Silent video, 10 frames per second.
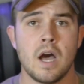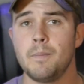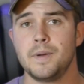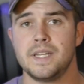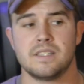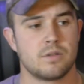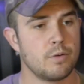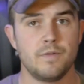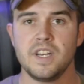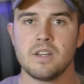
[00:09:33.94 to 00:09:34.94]
companies
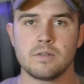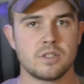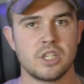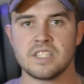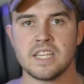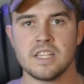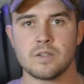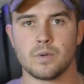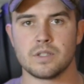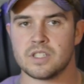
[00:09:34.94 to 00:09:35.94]
through videos just like
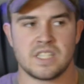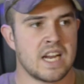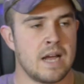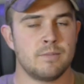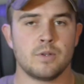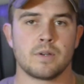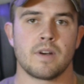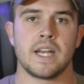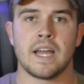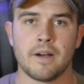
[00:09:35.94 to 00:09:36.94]
this one, just like I'm doing
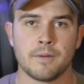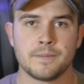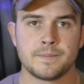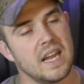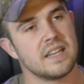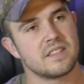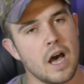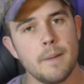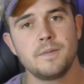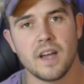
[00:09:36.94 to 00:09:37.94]
right now. It is
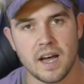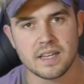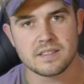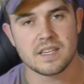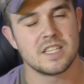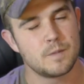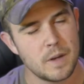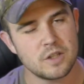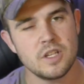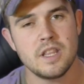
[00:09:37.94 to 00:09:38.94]
up to us,
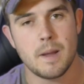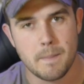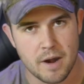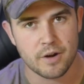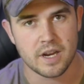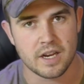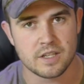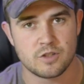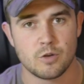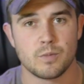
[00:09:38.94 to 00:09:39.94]
especially the American
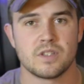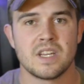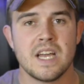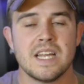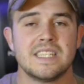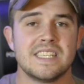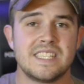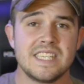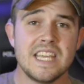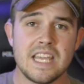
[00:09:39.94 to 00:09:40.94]
consumers, to
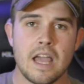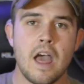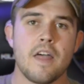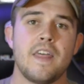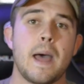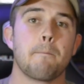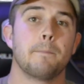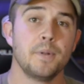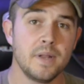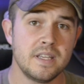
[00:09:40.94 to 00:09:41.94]
see
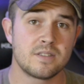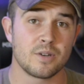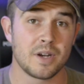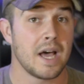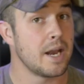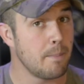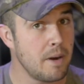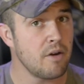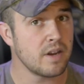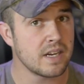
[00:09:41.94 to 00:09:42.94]
that Blizzard, an
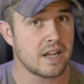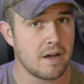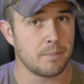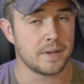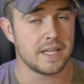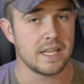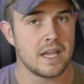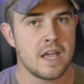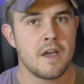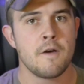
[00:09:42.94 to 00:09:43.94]
American
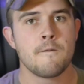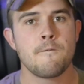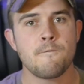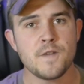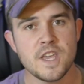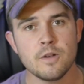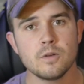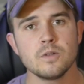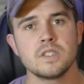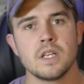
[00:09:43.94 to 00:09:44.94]
company,
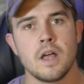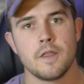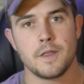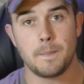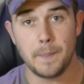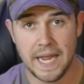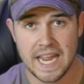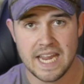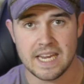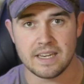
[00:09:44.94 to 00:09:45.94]
feels the
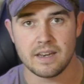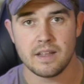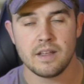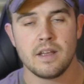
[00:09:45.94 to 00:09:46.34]
pain